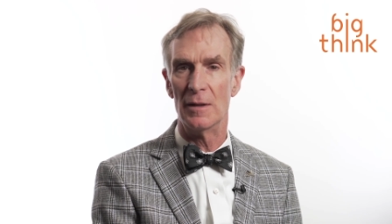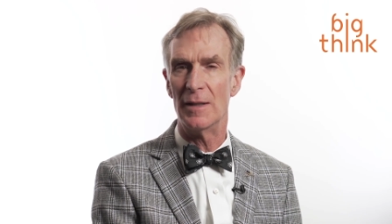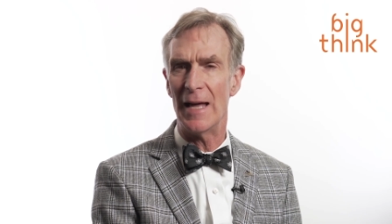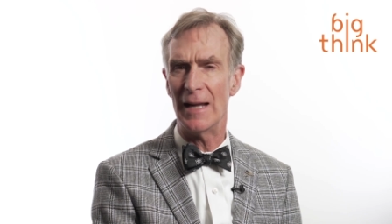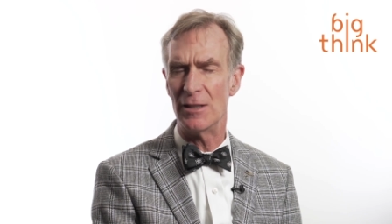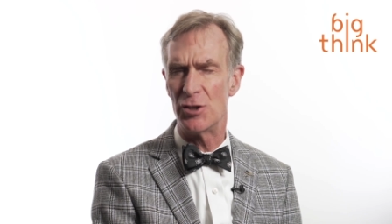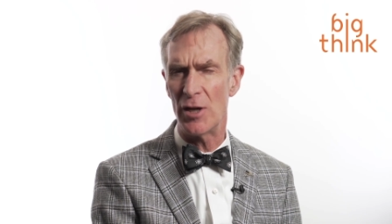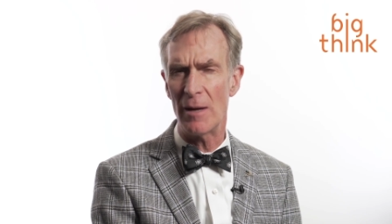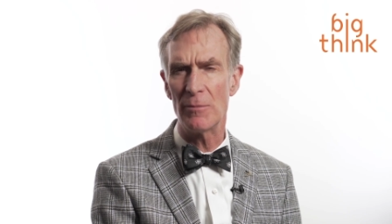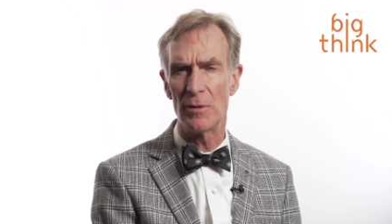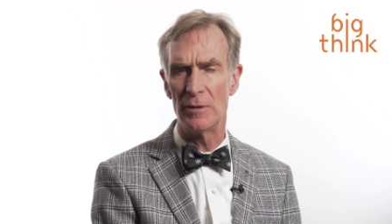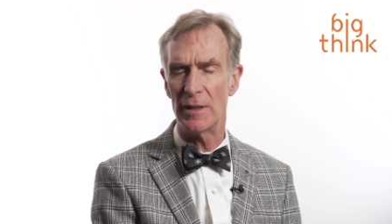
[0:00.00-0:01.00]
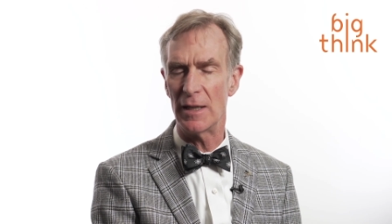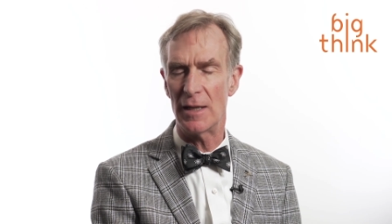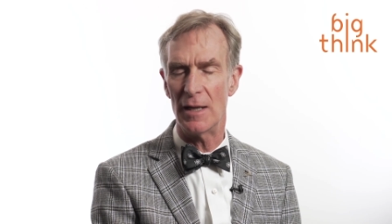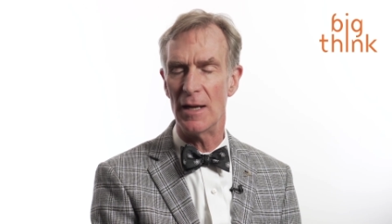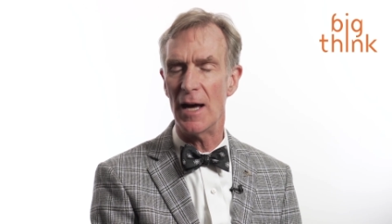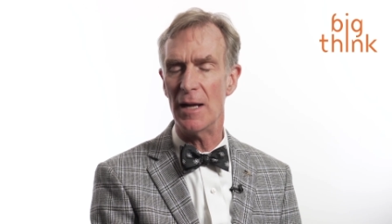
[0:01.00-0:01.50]
that generally
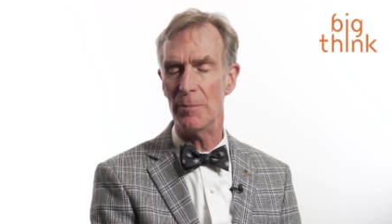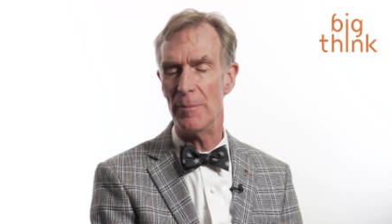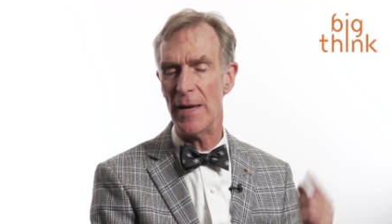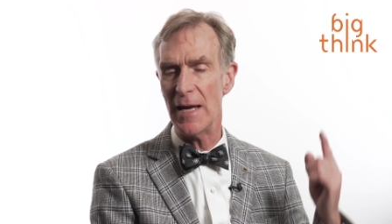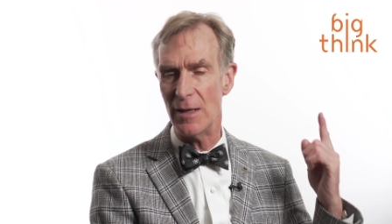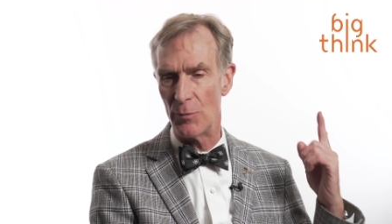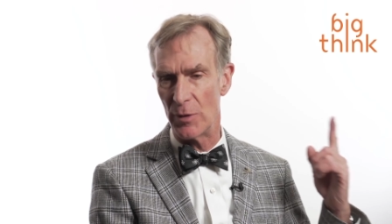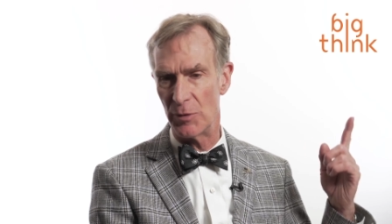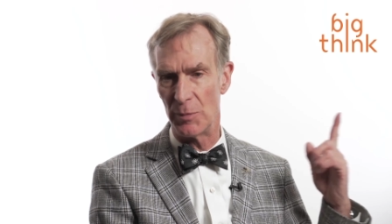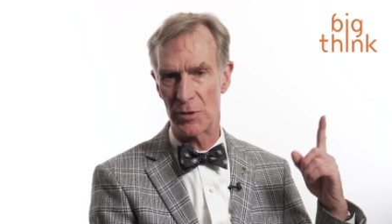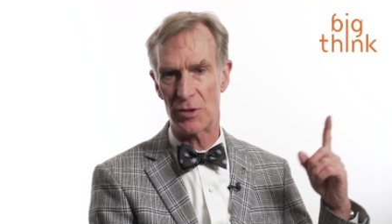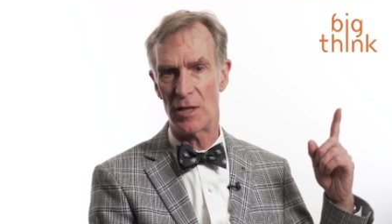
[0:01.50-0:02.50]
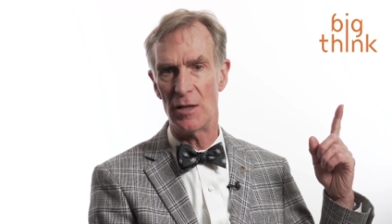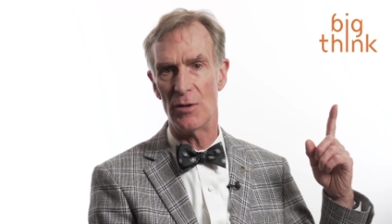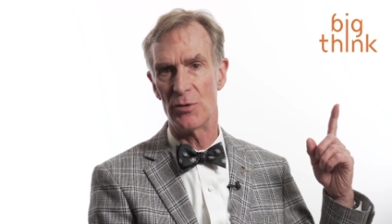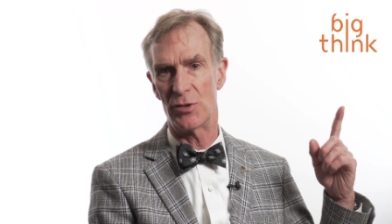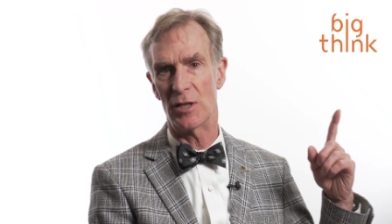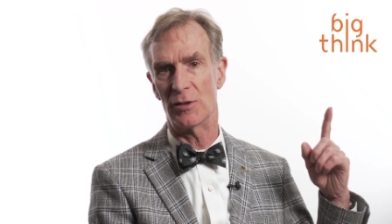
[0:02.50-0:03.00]
cannot mate with
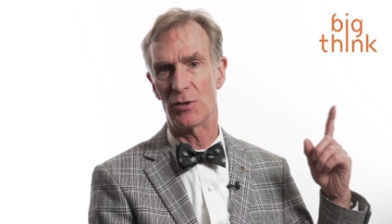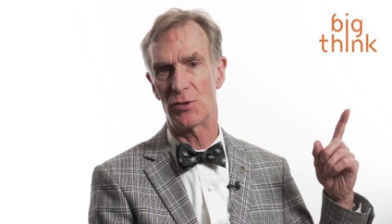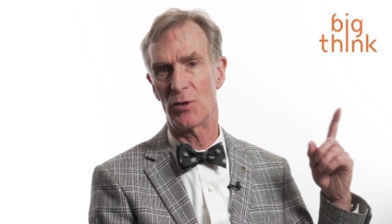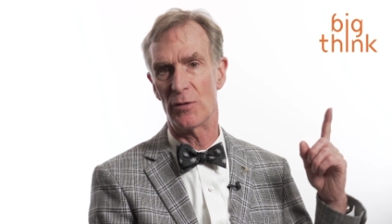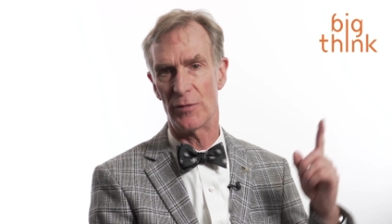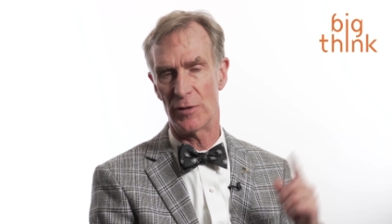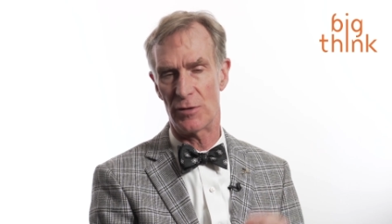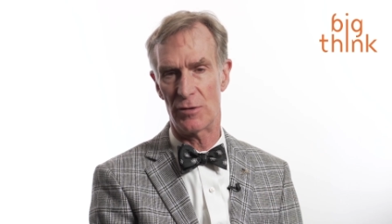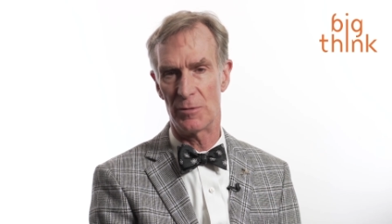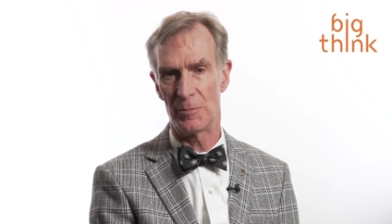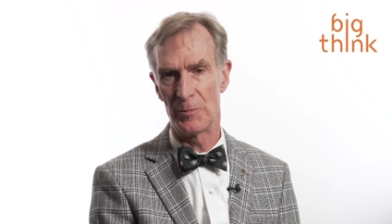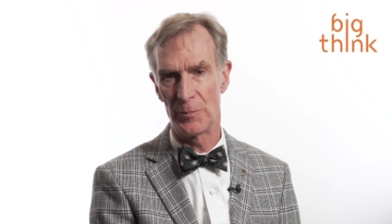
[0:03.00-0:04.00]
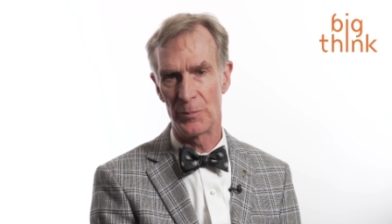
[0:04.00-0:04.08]
mosquitoes at the surface.